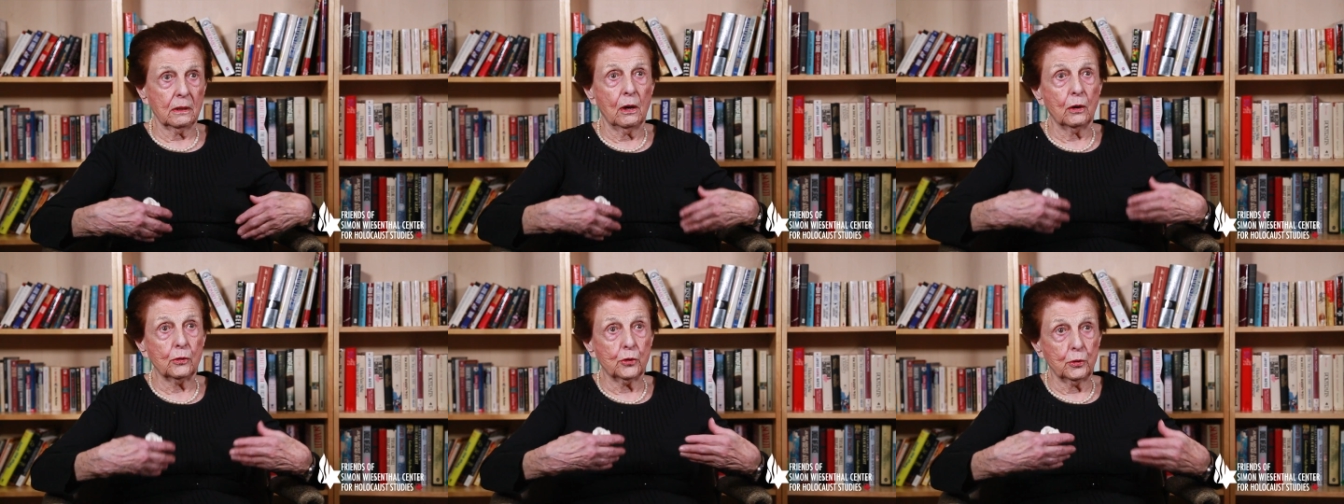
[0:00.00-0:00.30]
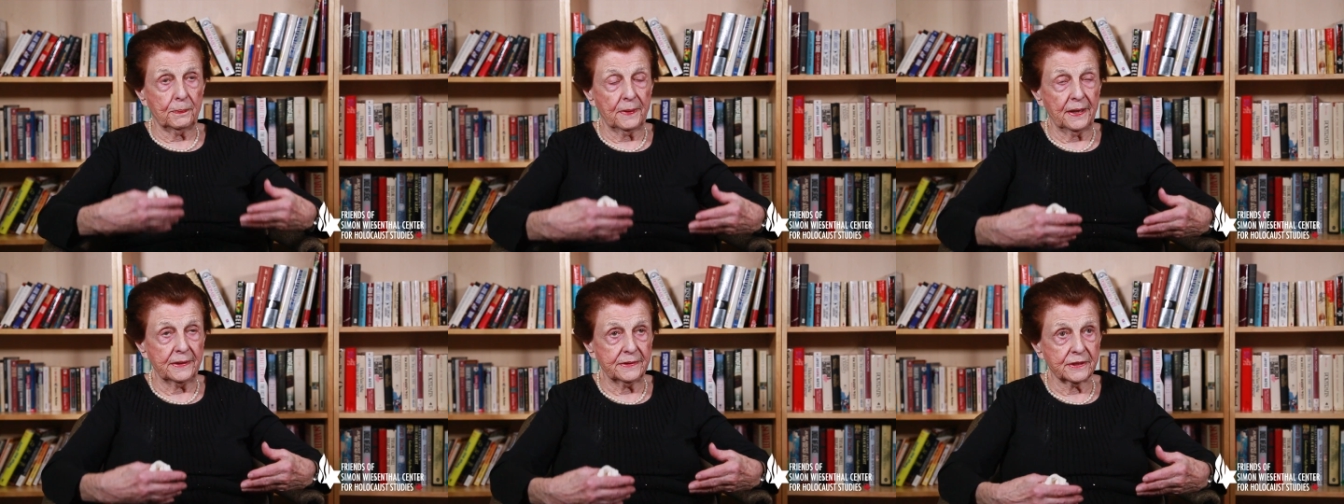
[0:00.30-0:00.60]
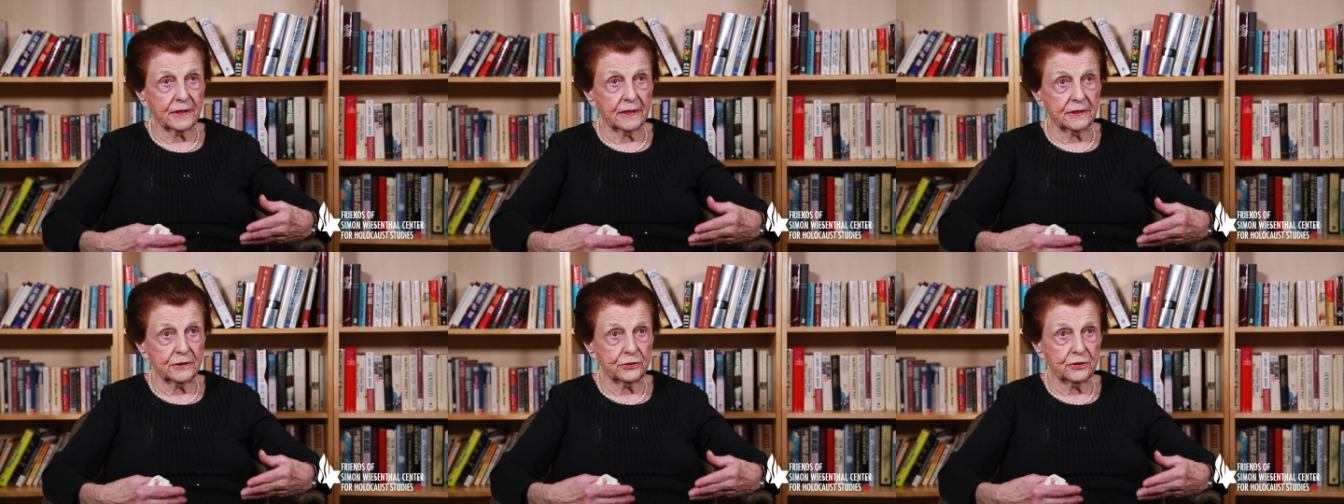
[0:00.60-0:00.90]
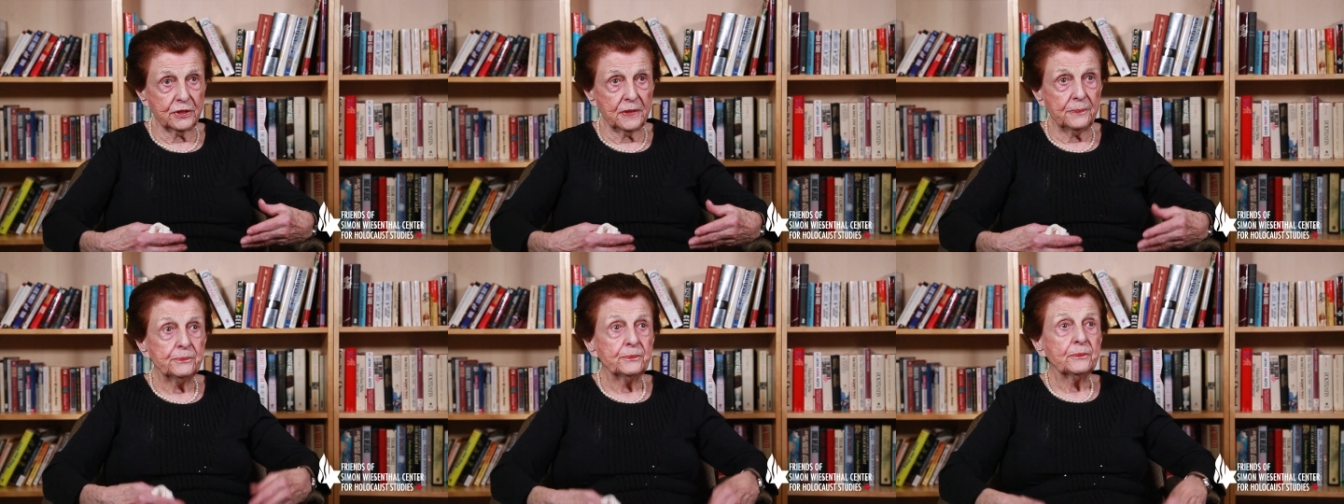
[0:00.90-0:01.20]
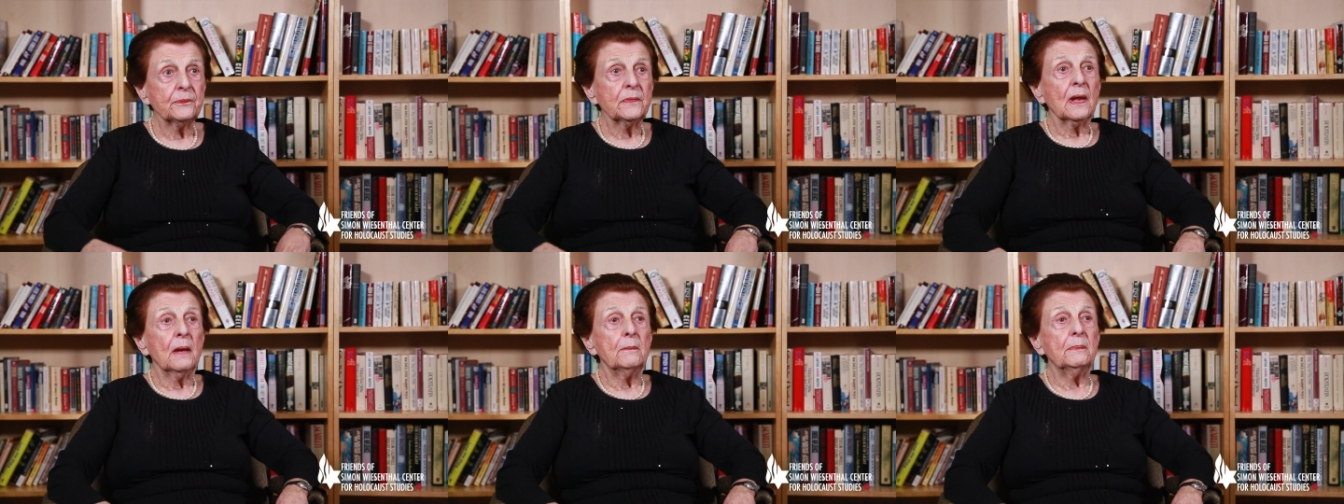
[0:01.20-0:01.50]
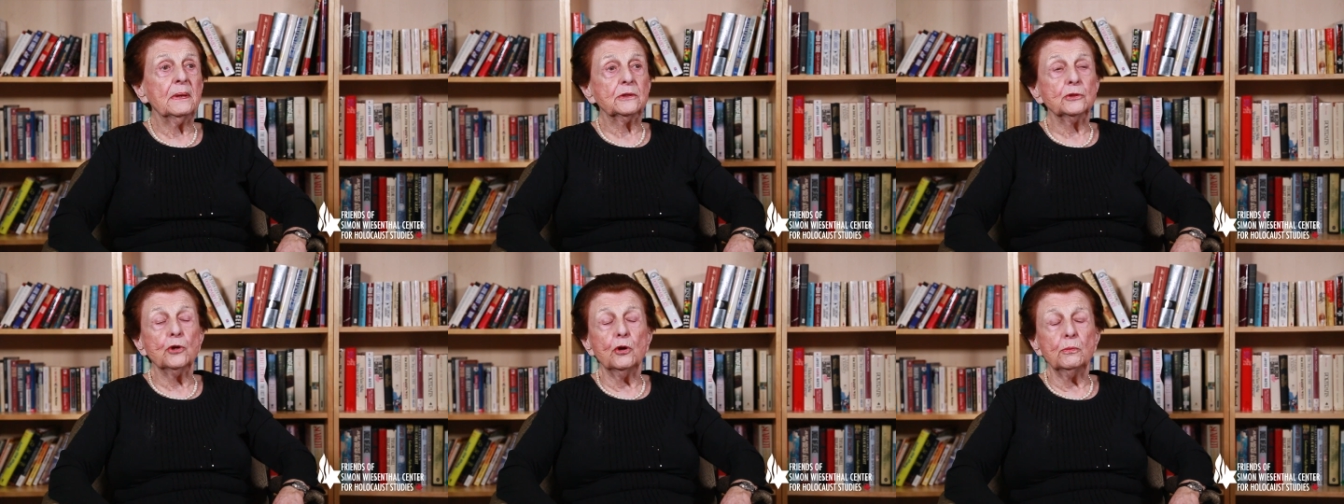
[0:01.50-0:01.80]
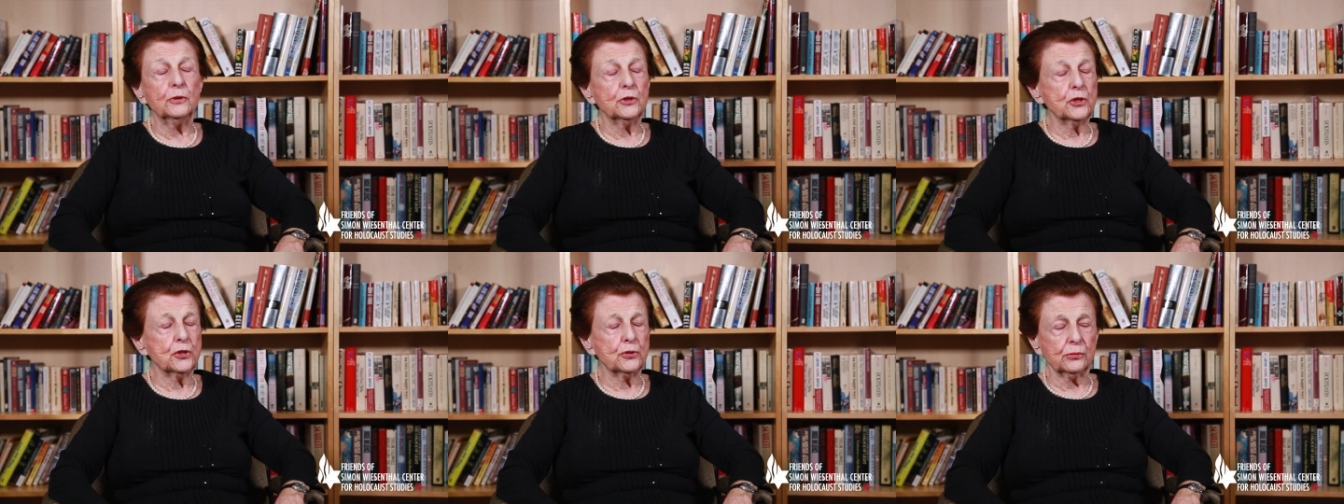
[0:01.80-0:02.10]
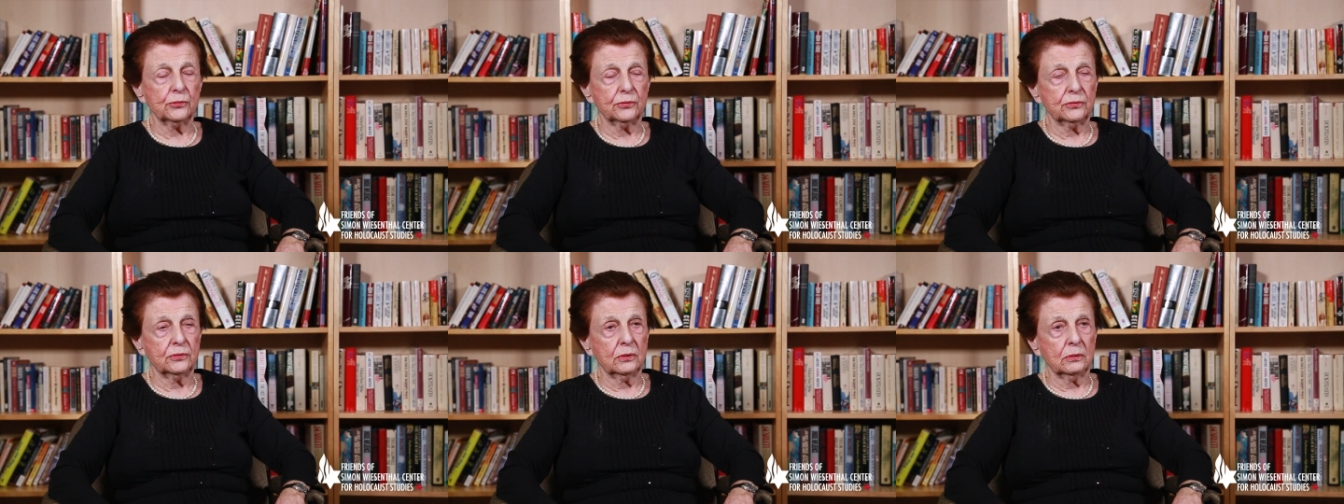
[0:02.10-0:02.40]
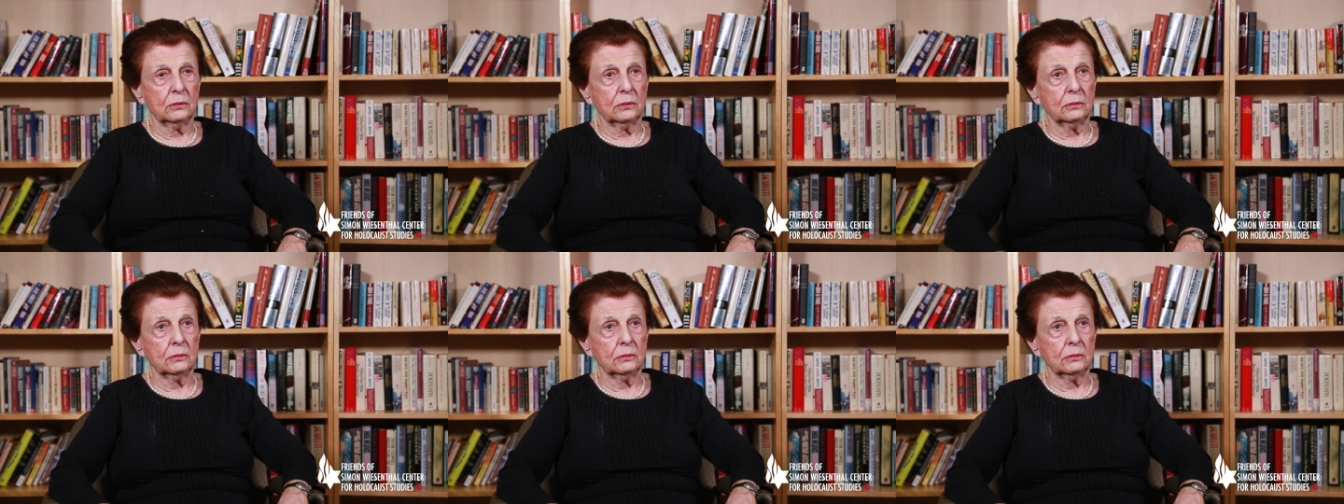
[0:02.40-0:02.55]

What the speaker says: occupying the country, but nobody should